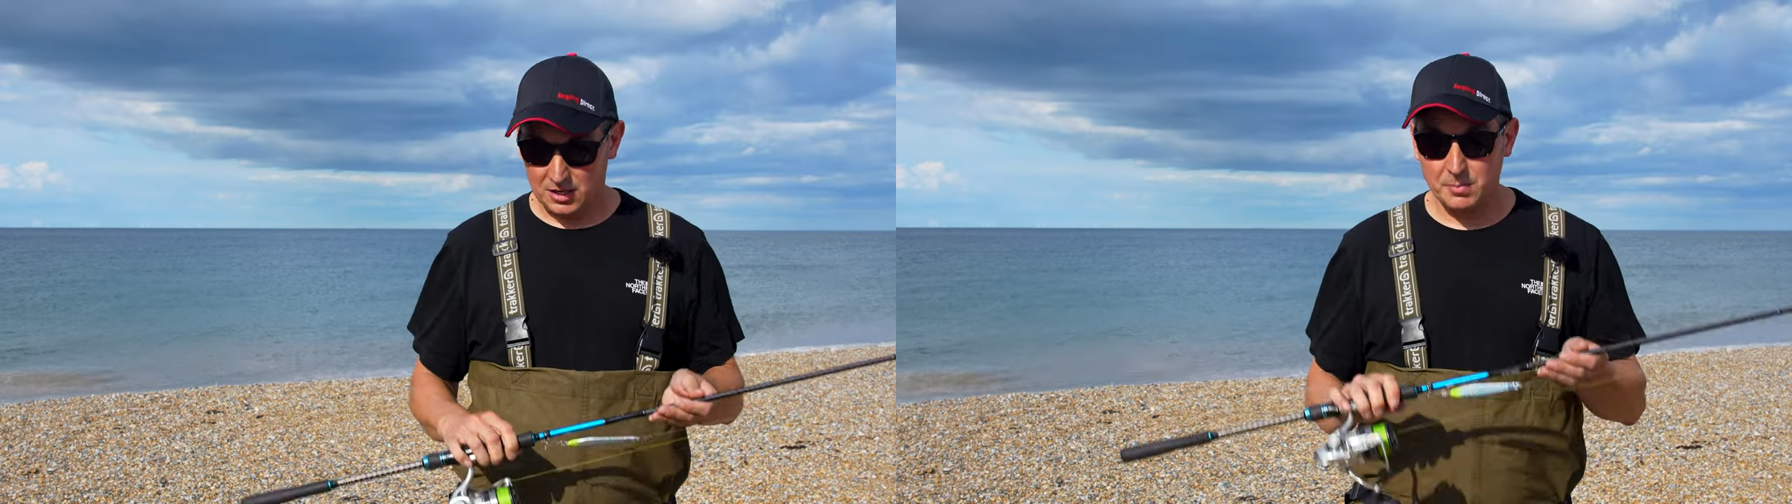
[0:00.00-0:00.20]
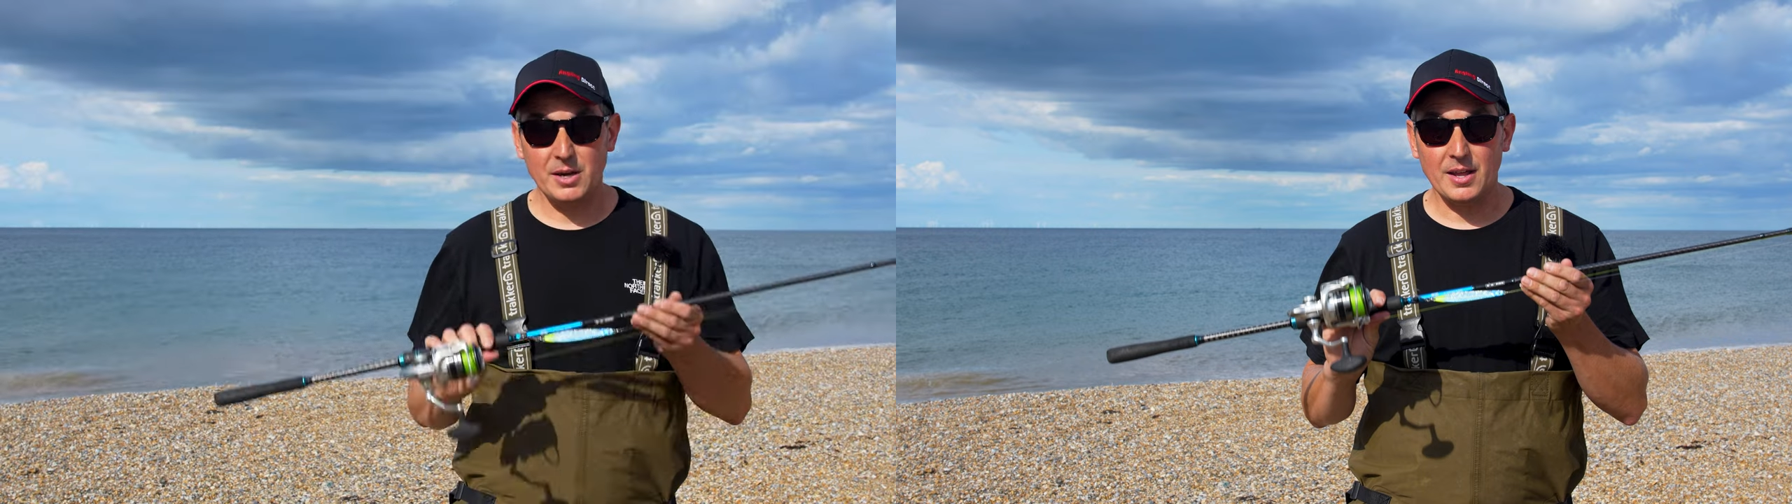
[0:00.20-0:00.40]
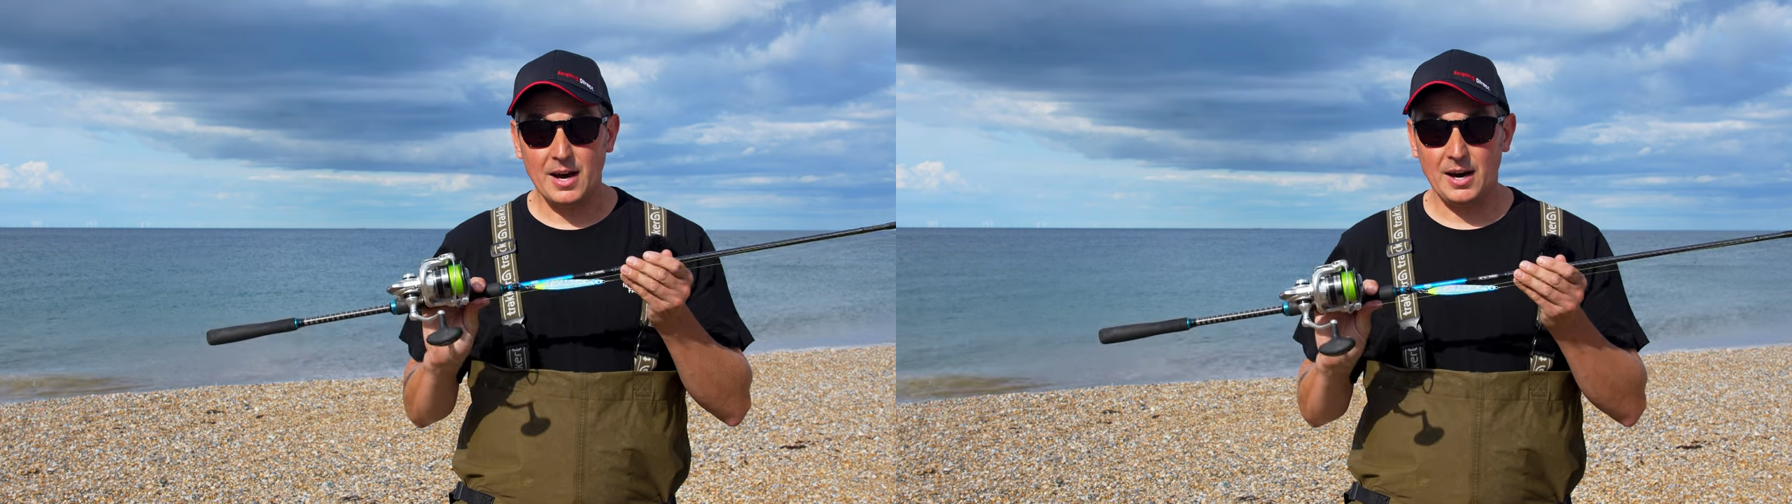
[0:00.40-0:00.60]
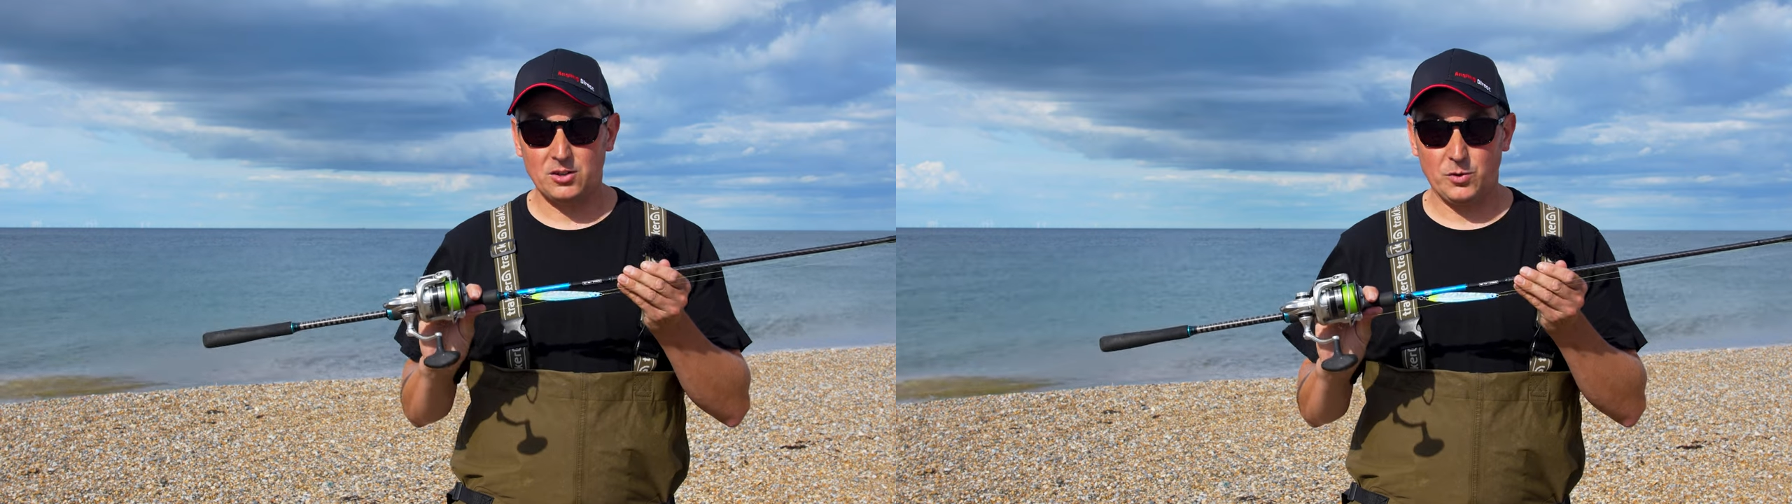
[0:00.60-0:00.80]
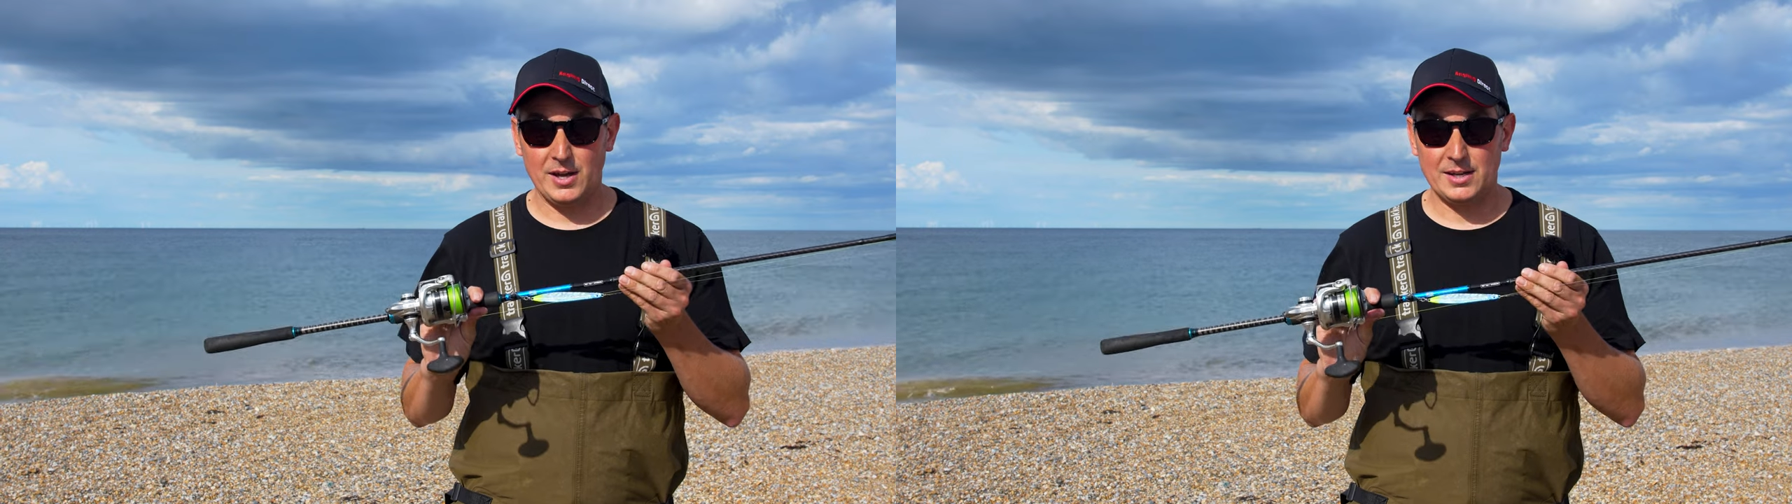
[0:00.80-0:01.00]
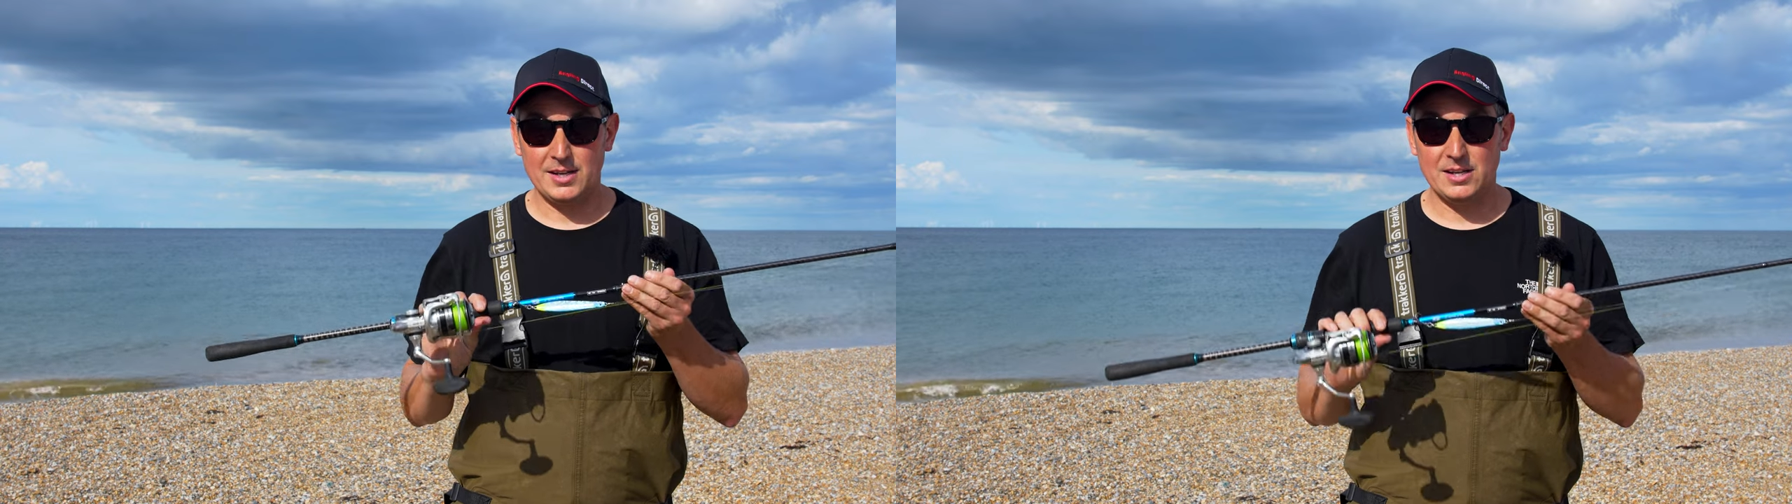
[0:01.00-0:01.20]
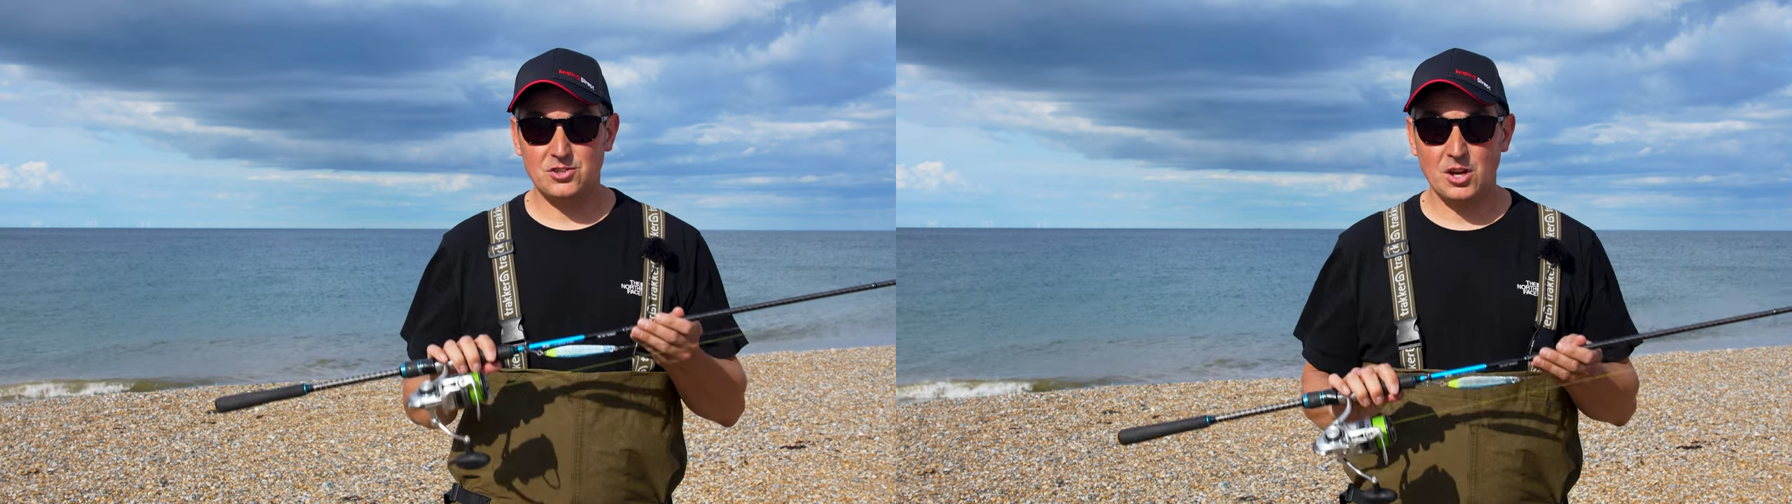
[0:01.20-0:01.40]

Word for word: and a bit of the hardware you need.